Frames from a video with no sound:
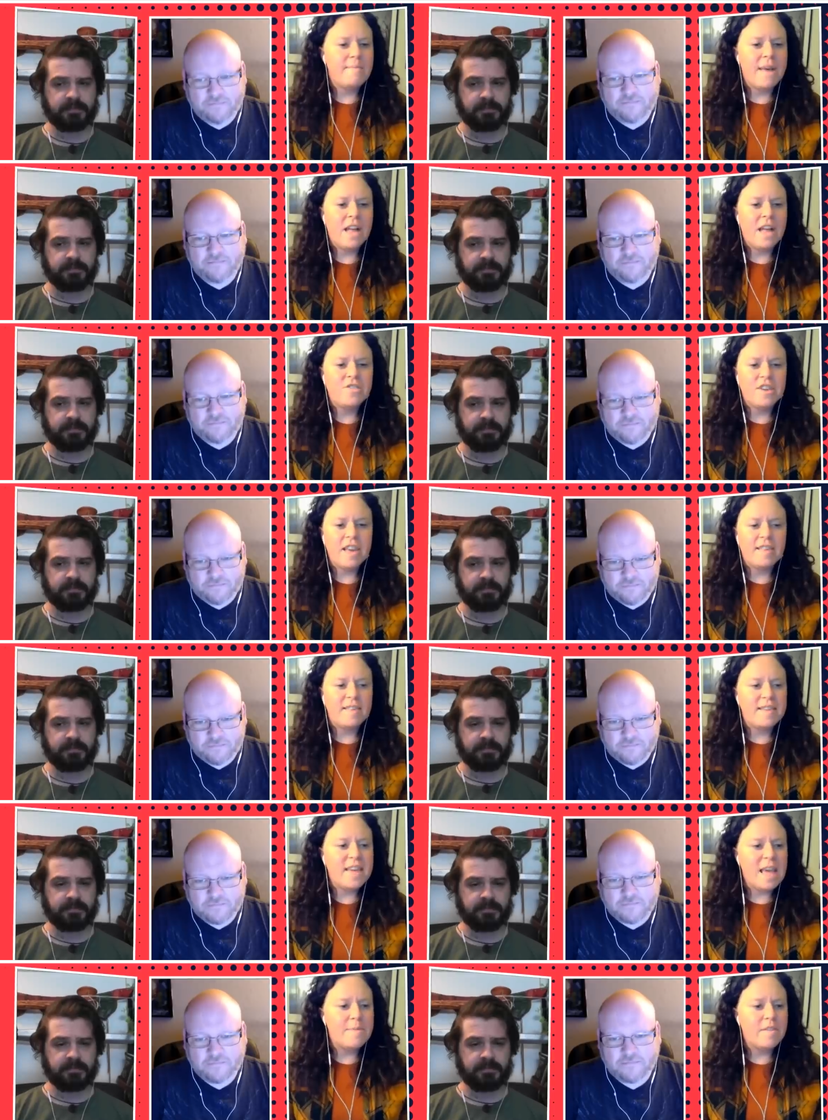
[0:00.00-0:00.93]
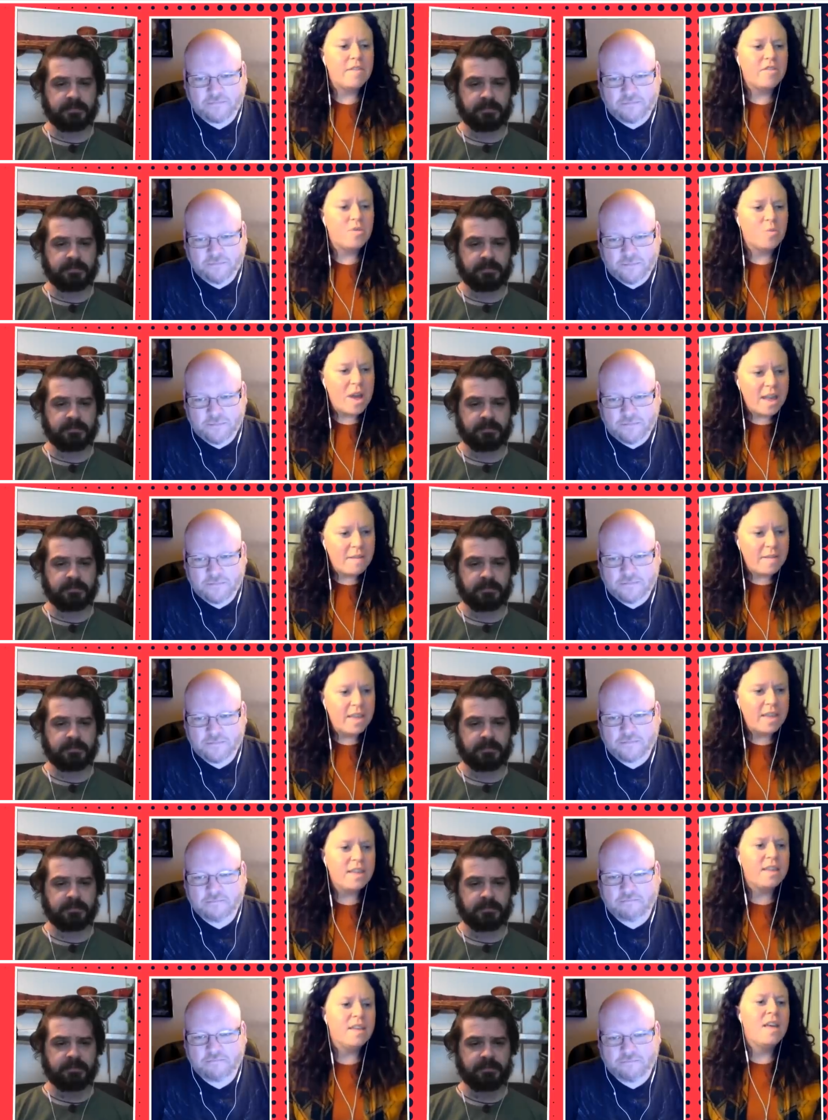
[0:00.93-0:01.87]
Speaker 1: that Magic as a game is
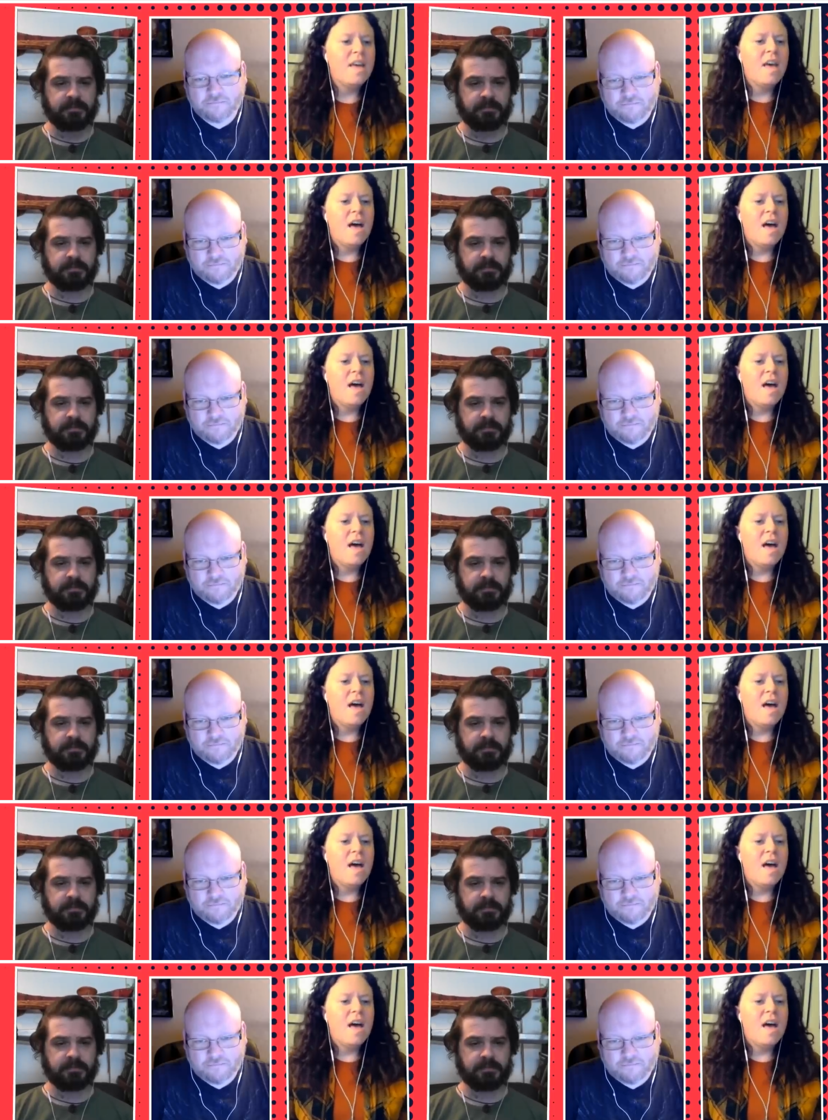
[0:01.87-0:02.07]
thriving.